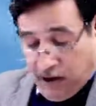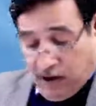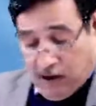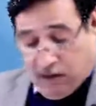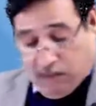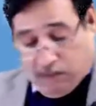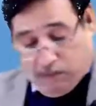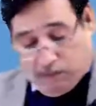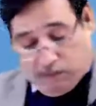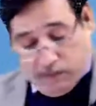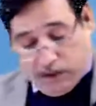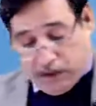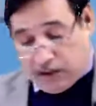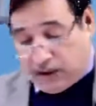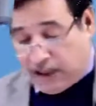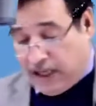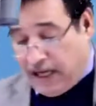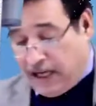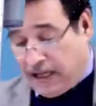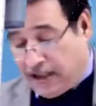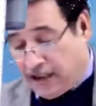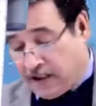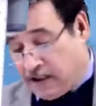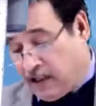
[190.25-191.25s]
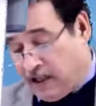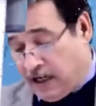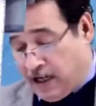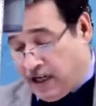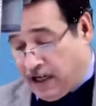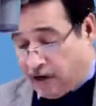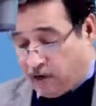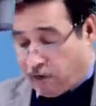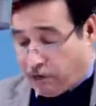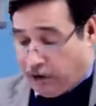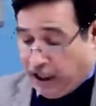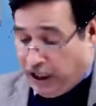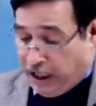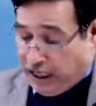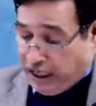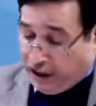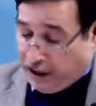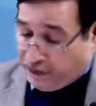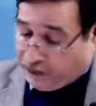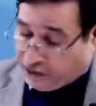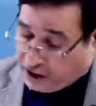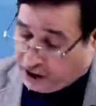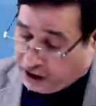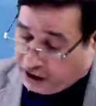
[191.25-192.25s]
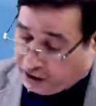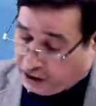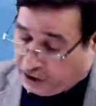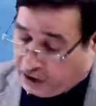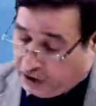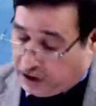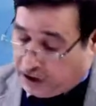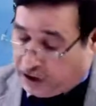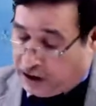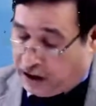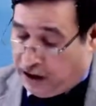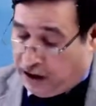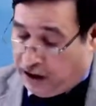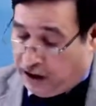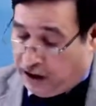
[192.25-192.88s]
Besides that, we have Section C.